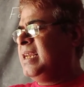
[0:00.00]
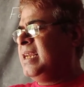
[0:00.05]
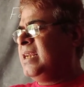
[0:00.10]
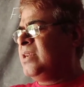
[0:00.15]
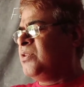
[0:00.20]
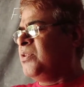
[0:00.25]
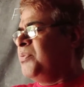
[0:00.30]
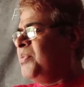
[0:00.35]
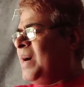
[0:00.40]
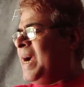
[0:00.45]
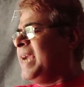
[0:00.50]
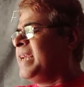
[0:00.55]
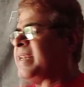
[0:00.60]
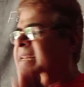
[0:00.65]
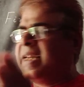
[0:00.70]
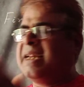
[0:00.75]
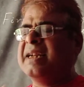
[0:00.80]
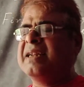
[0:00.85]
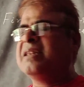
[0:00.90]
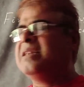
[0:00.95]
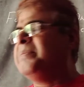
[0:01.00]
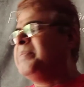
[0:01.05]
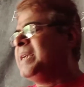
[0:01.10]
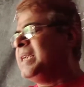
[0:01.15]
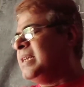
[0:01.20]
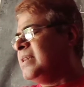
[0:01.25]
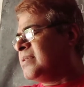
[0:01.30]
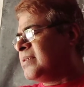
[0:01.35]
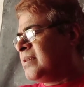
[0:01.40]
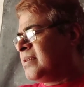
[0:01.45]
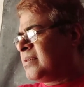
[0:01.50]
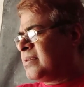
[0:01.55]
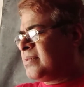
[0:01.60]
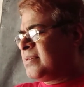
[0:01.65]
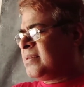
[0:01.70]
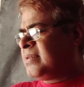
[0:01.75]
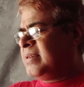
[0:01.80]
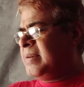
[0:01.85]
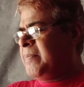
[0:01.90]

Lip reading: to fight against the Britishers.